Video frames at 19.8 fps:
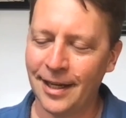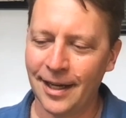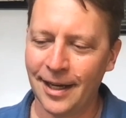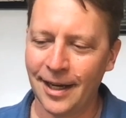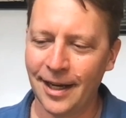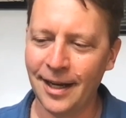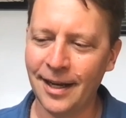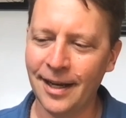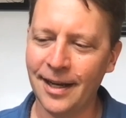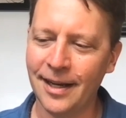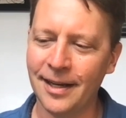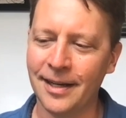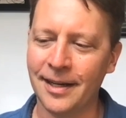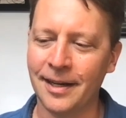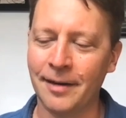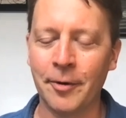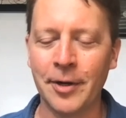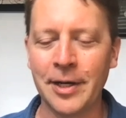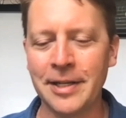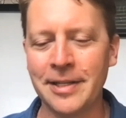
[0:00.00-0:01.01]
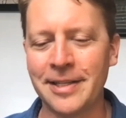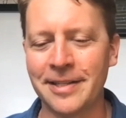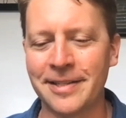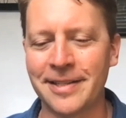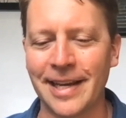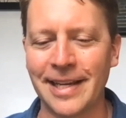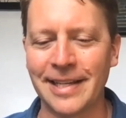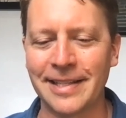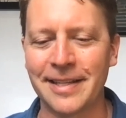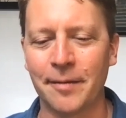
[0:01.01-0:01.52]
I wanted to
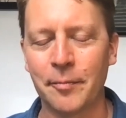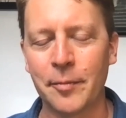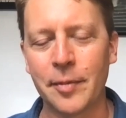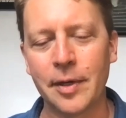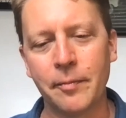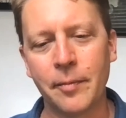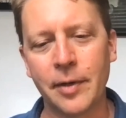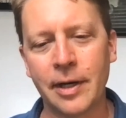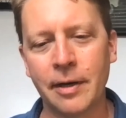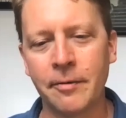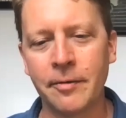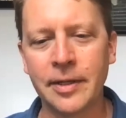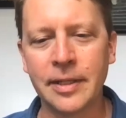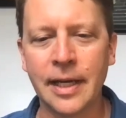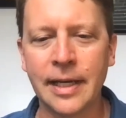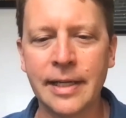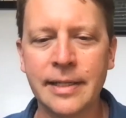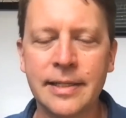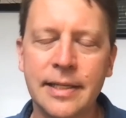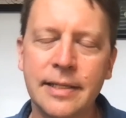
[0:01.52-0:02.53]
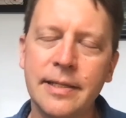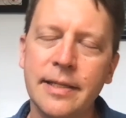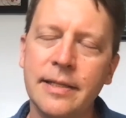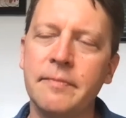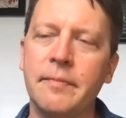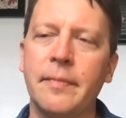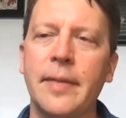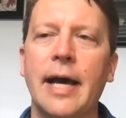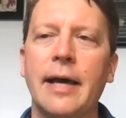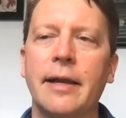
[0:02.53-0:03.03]
say something, but I realized it
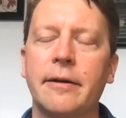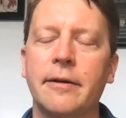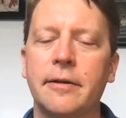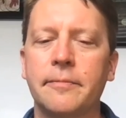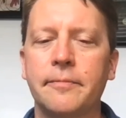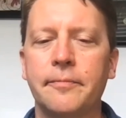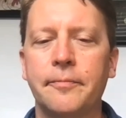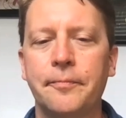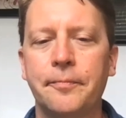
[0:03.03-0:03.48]
didn't matter.